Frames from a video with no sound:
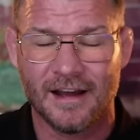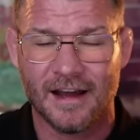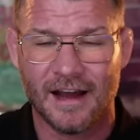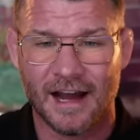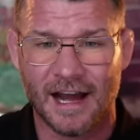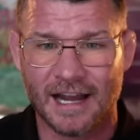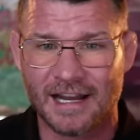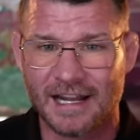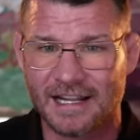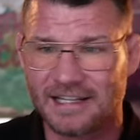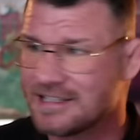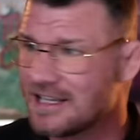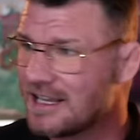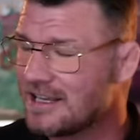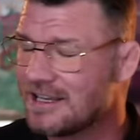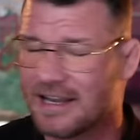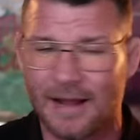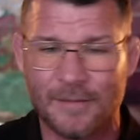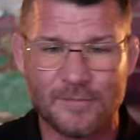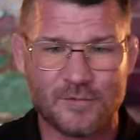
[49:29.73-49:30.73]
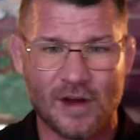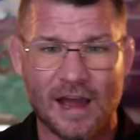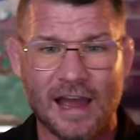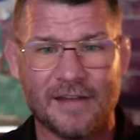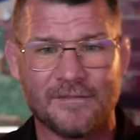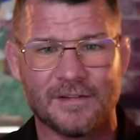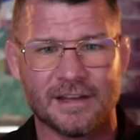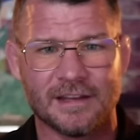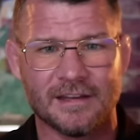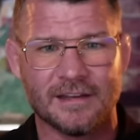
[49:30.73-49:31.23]
And I said, I'm
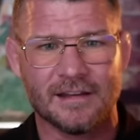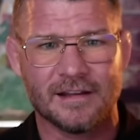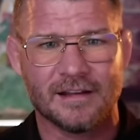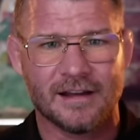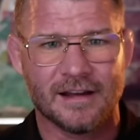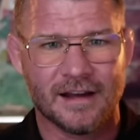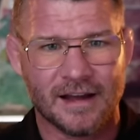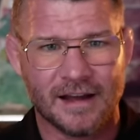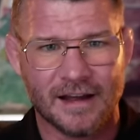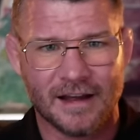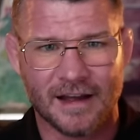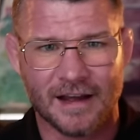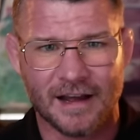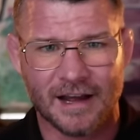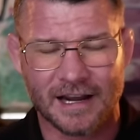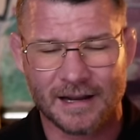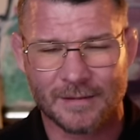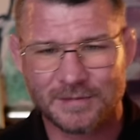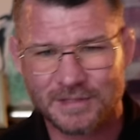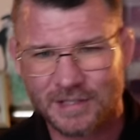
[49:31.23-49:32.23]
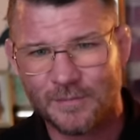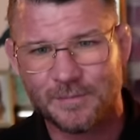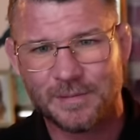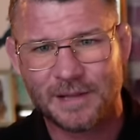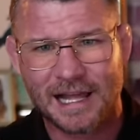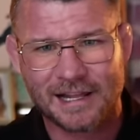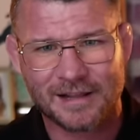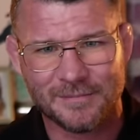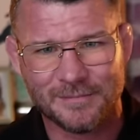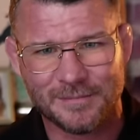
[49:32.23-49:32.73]
driving. And I'm still
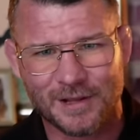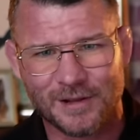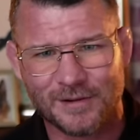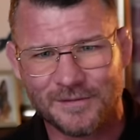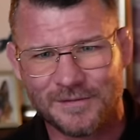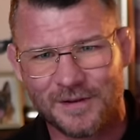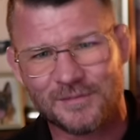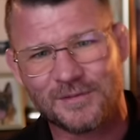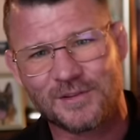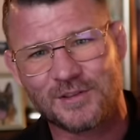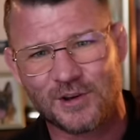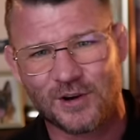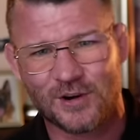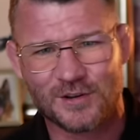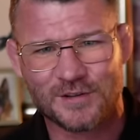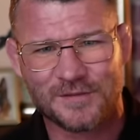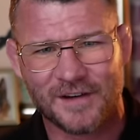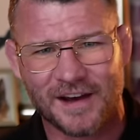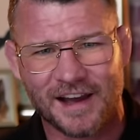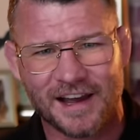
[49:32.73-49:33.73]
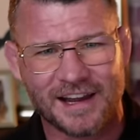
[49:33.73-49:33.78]
black and blue from the George fight.